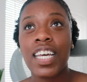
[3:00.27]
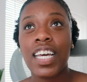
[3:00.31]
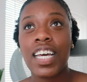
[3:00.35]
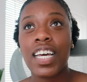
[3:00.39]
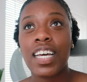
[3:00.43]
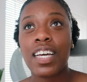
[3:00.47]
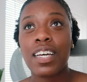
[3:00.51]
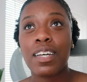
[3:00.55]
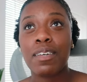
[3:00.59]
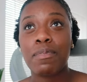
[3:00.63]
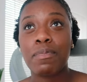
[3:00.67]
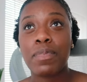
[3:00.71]

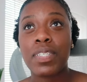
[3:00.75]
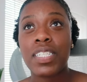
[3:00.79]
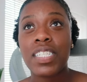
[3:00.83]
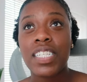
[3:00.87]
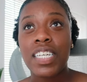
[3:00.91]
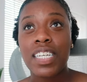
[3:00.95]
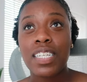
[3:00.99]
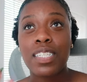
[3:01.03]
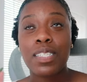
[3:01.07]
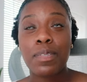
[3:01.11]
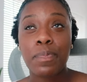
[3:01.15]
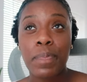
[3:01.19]
um,
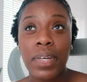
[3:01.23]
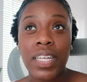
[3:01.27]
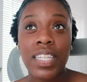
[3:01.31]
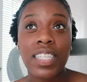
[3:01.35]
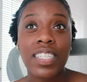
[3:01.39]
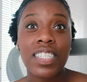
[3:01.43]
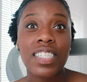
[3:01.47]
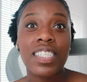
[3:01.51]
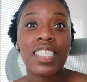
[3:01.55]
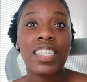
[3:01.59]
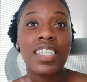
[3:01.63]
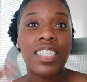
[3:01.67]
six
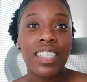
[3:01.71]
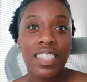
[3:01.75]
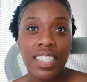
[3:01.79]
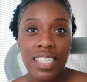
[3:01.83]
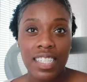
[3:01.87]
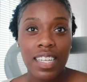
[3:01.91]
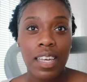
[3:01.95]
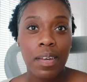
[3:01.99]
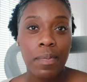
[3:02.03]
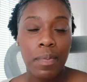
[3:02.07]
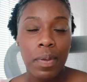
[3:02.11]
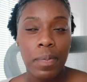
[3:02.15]
months
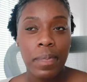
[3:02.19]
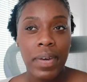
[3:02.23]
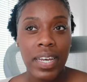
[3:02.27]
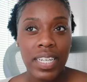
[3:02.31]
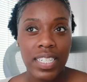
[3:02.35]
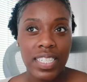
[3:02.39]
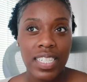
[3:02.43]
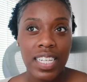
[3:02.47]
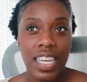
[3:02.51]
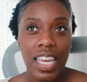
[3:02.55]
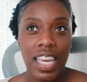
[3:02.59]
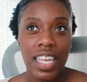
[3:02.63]
since coming
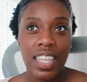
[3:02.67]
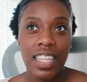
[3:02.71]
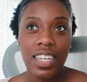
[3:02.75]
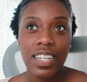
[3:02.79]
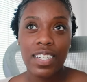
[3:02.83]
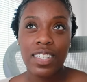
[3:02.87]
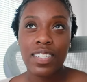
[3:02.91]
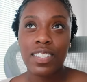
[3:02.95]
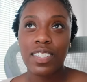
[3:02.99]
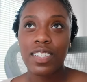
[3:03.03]
back together.